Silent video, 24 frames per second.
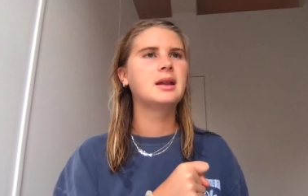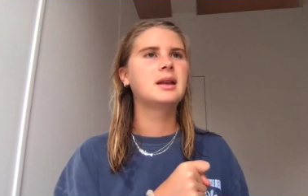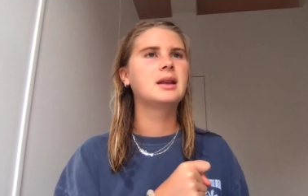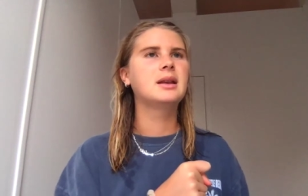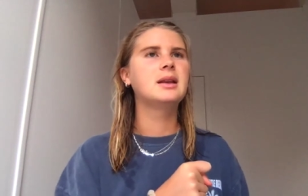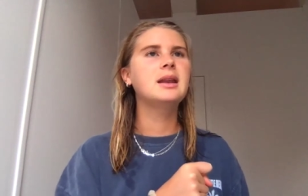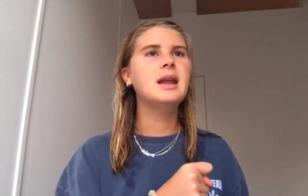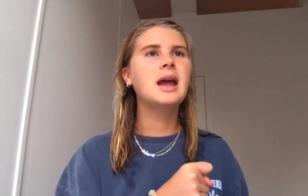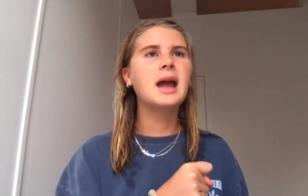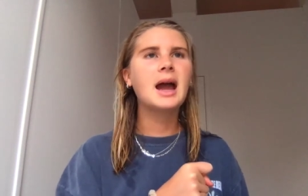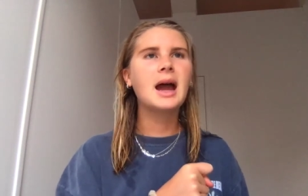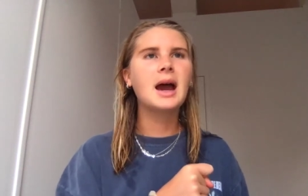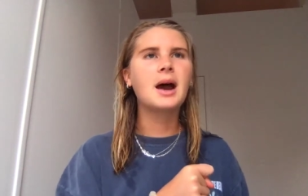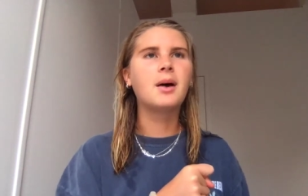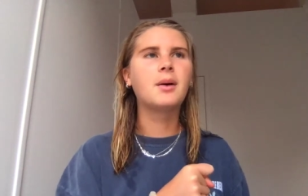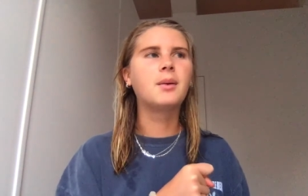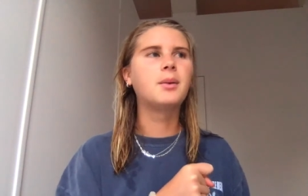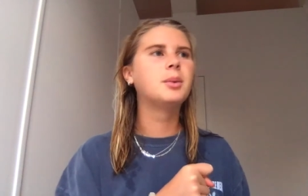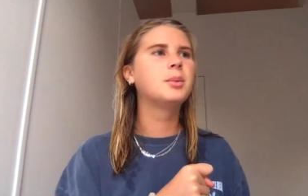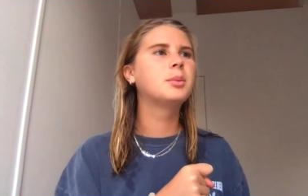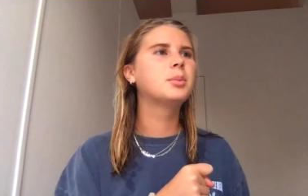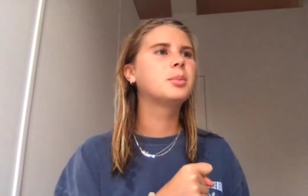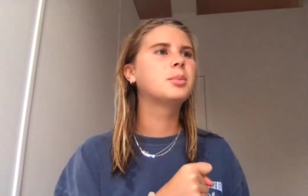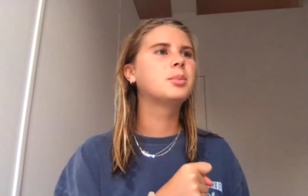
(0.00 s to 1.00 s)
"Now!
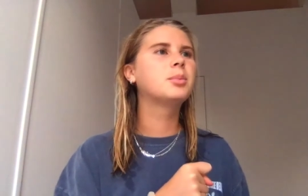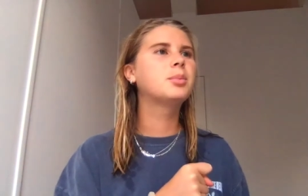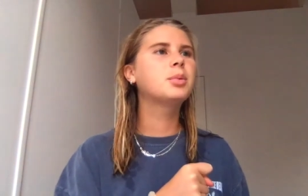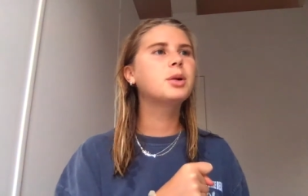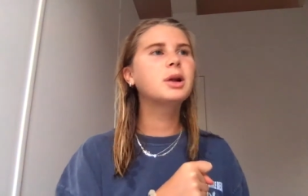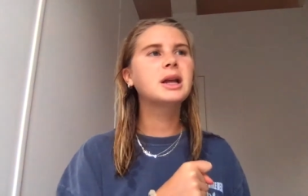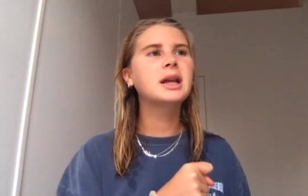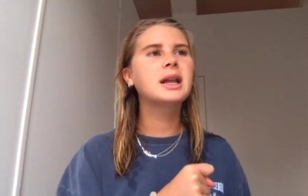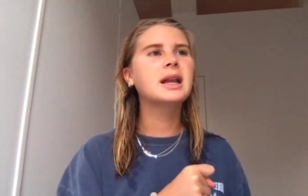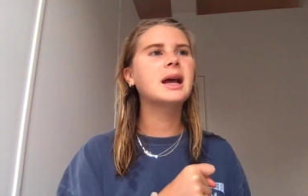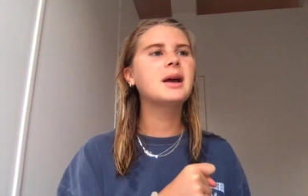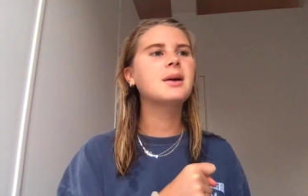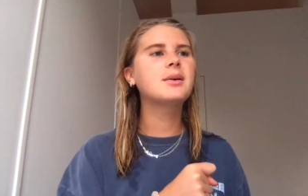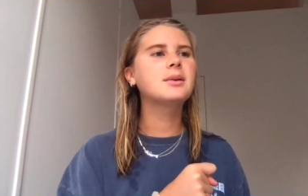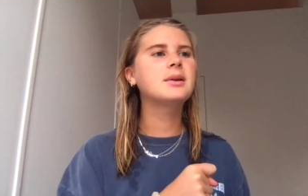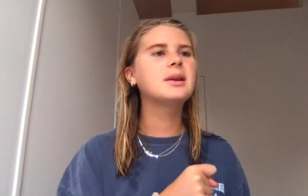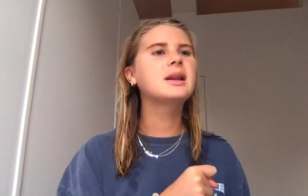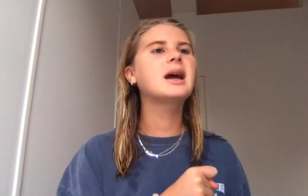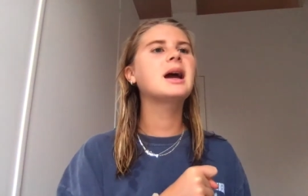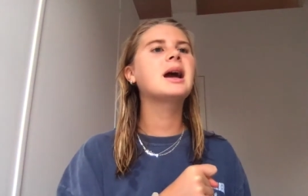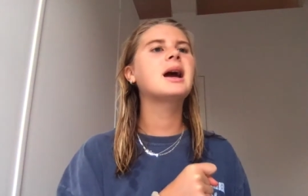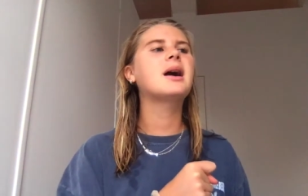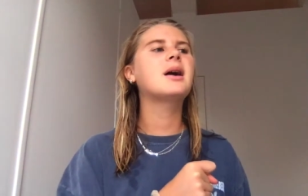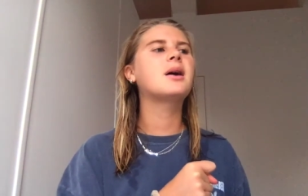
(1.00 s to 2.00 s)
Bring it out
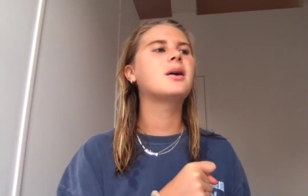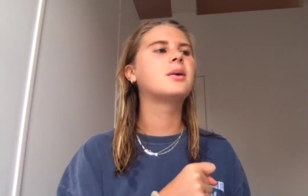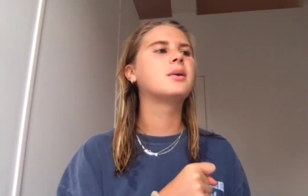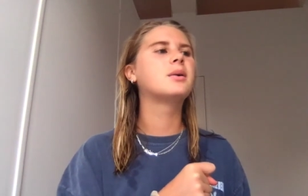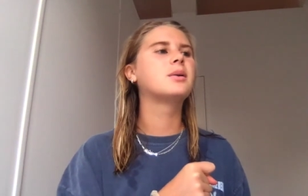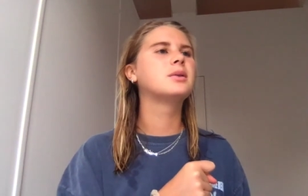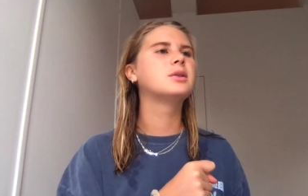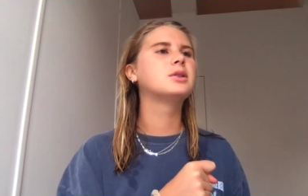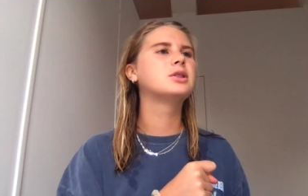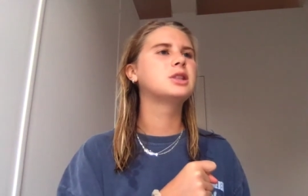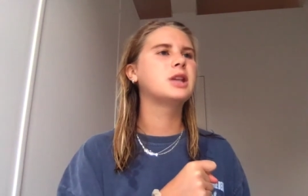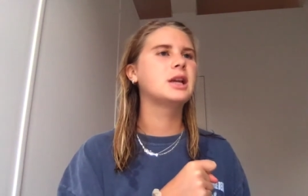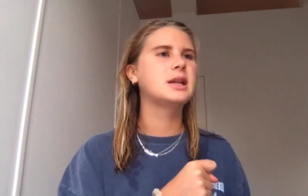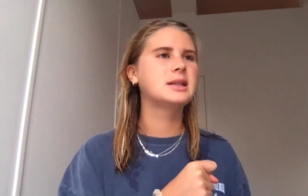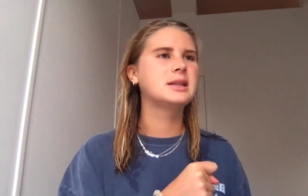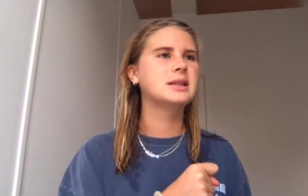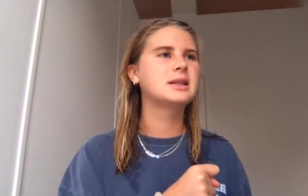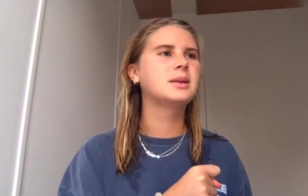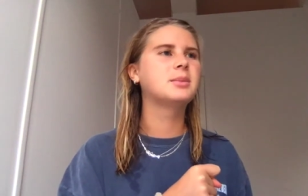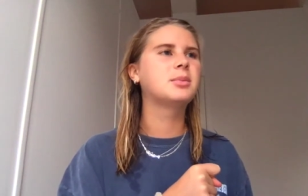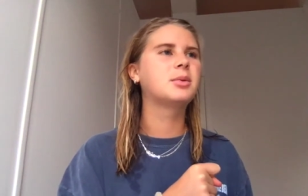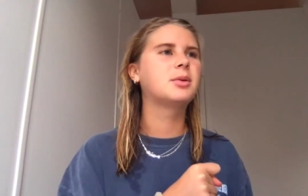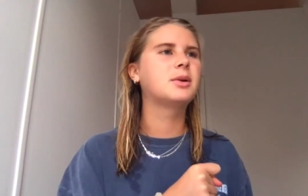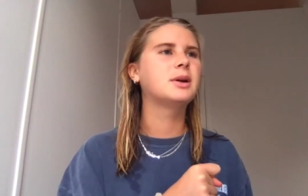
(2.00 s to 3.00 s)
now!" chanted the
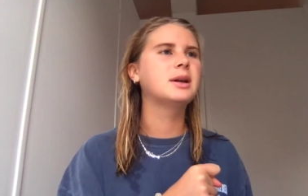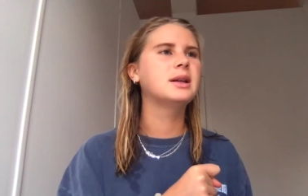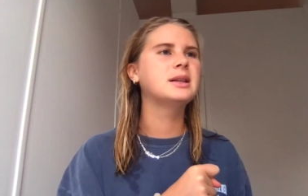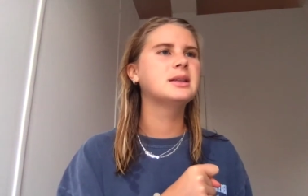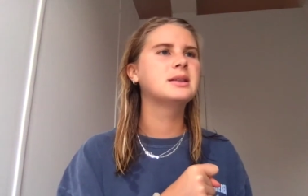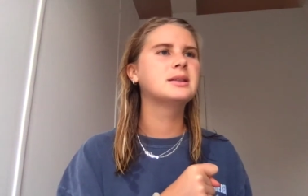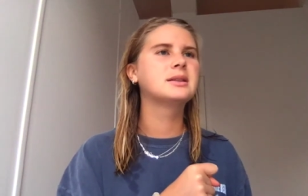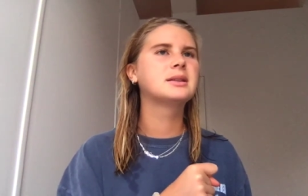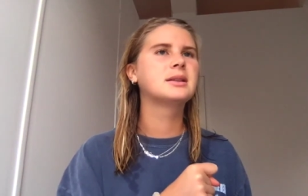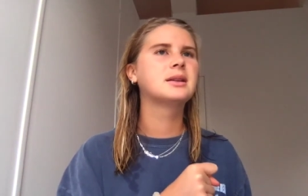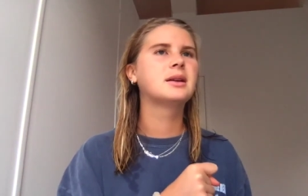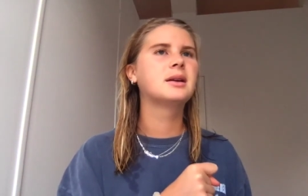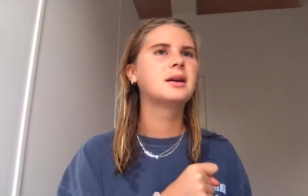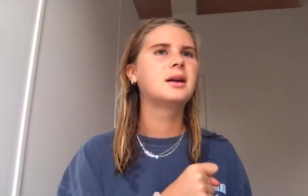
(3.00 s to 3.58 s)
boys.